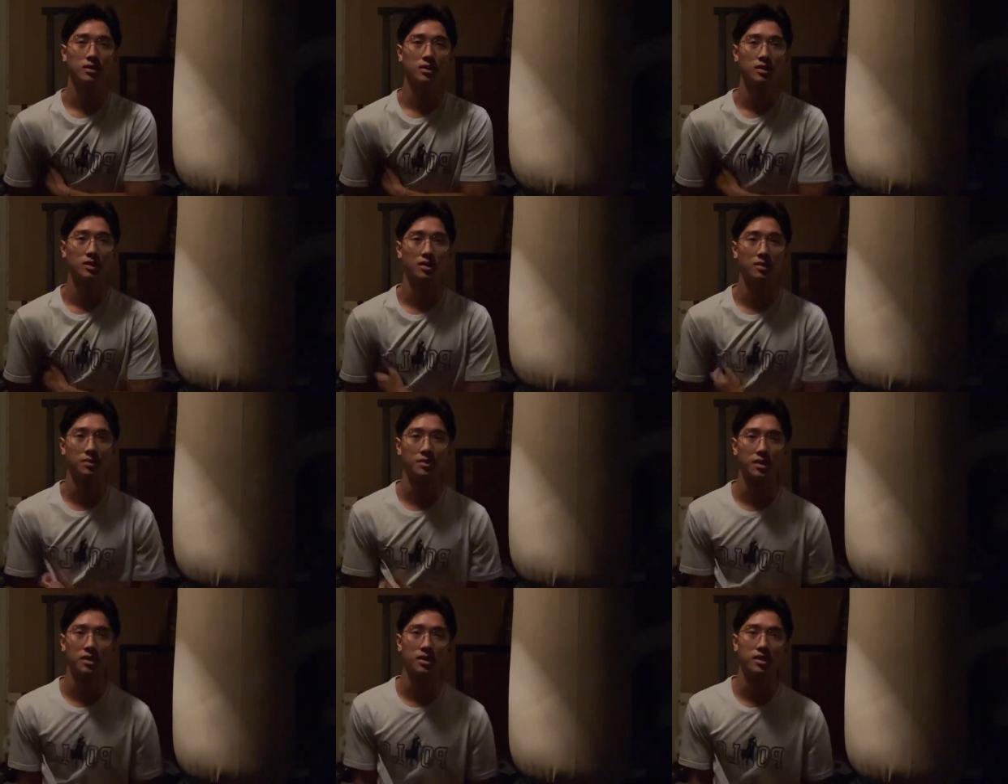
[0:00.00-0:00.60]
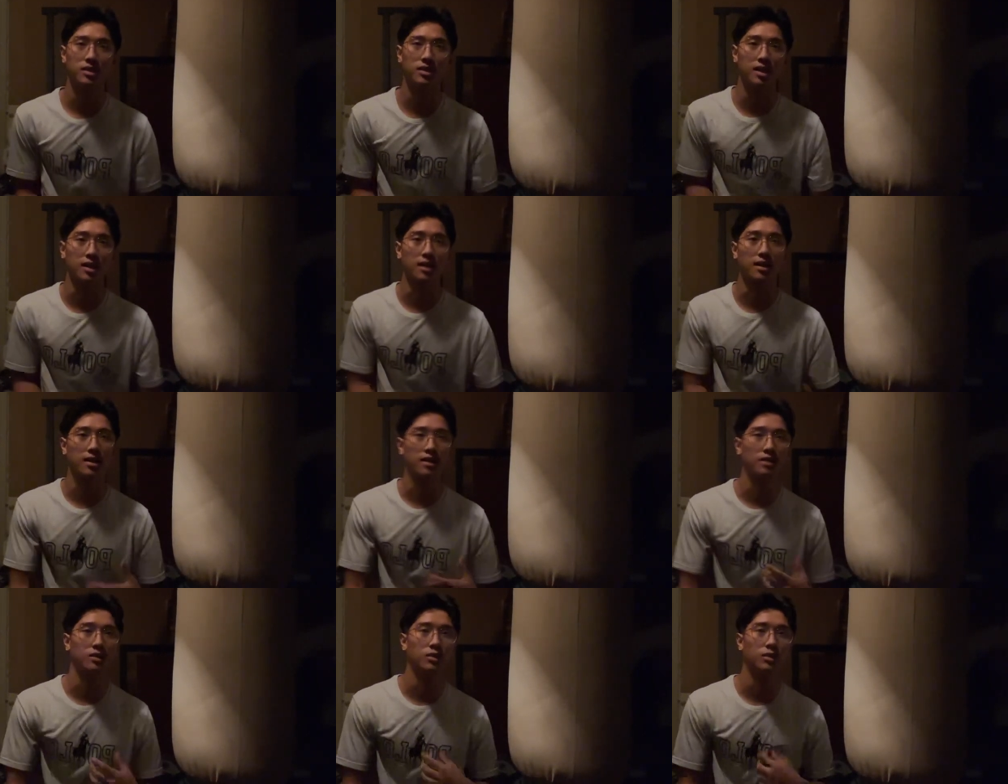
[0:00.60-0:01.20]
You know what I'm saying? You just kind of
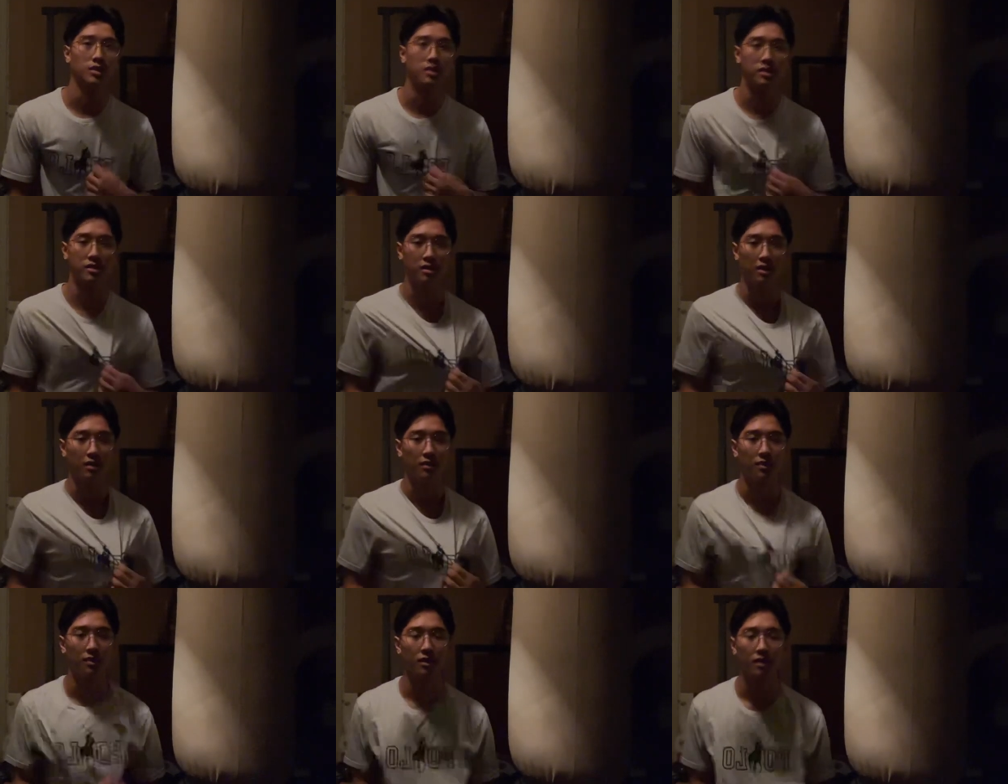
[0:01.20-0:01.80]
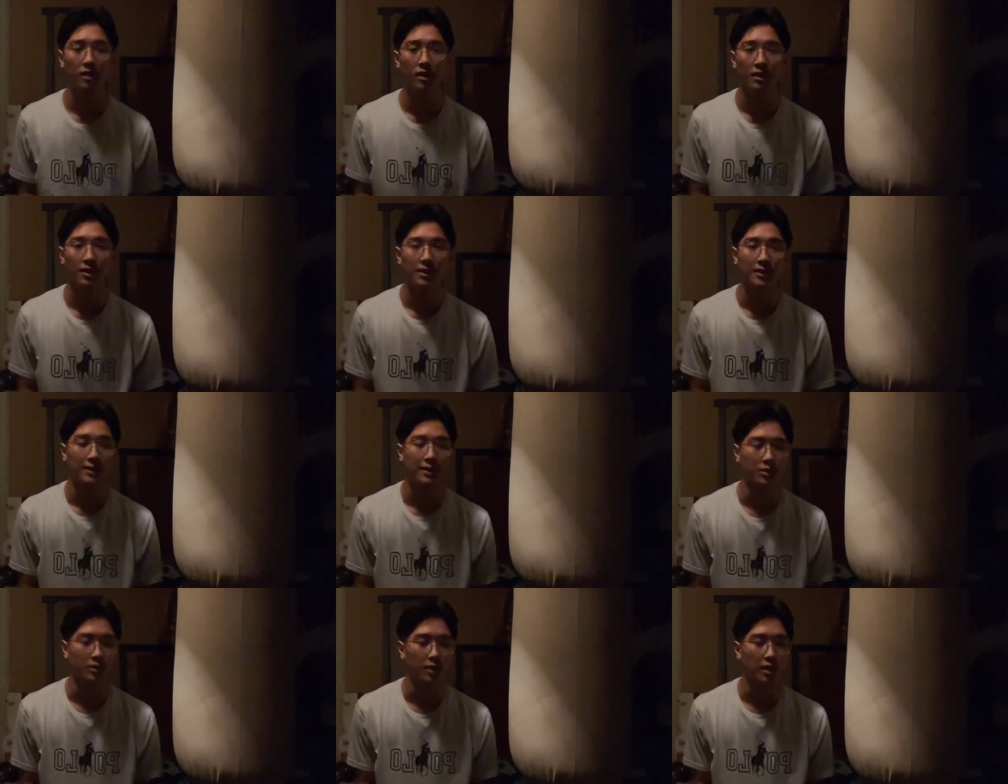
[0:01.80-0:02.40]
got to do it yourself.
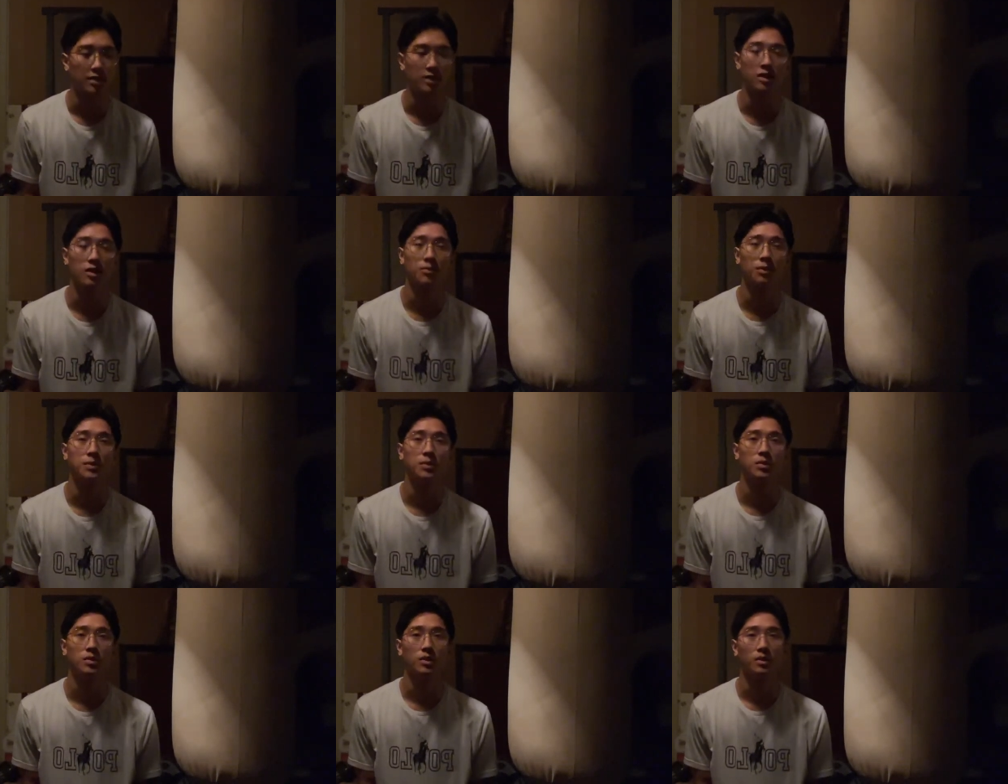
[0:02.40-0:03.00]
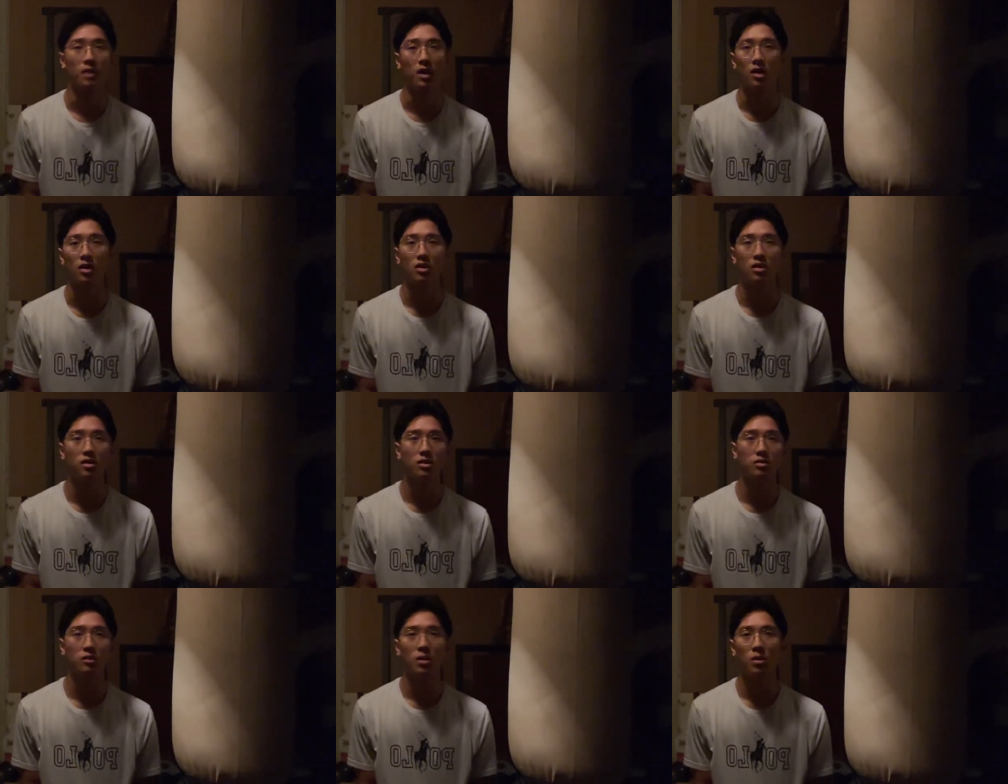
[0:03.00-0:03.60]
Because when I tell people, they're like,
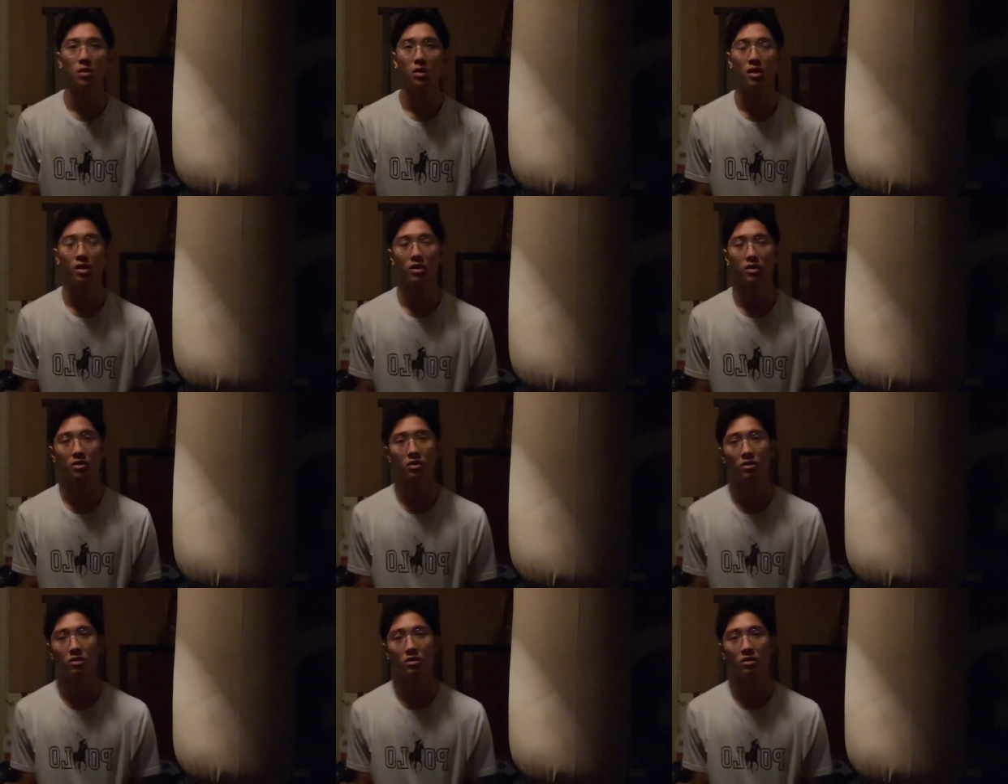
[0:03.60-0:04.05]
oh, blah, blah,